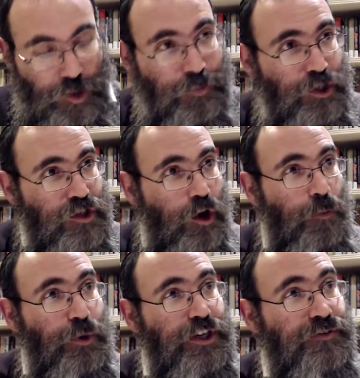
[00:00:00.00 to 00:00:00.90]
Because the whole
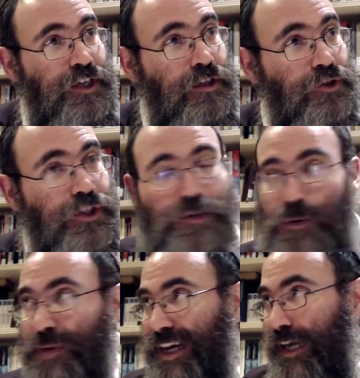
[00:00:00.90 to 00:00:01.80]
point of gilu is to be
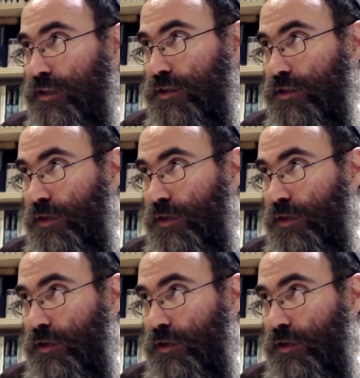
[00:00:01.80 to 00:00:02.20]
megala to